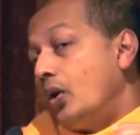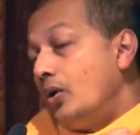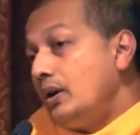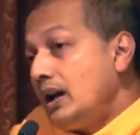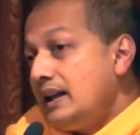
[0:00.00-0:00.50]

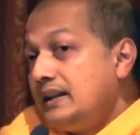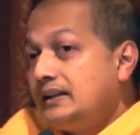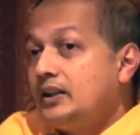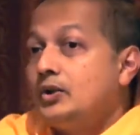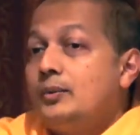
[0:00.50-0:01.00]
only
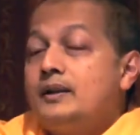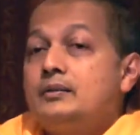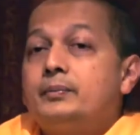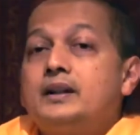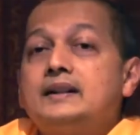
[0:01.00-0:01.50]
in the
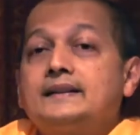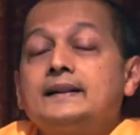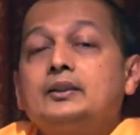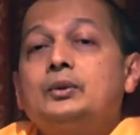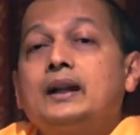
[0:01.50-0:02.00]
human birth
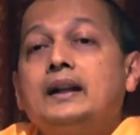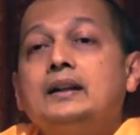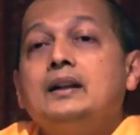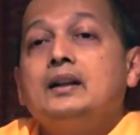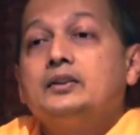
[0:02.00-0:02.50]
you
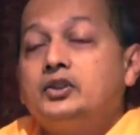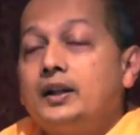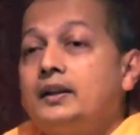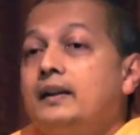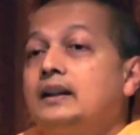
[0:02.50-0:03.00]
can
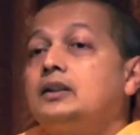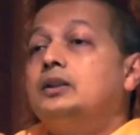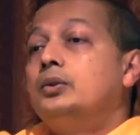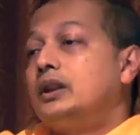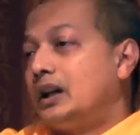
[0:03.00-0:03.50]
generate
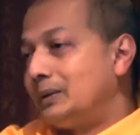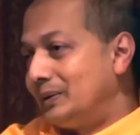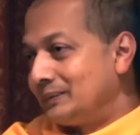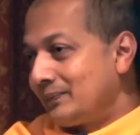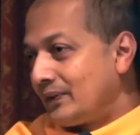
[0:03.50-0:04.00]
good karma.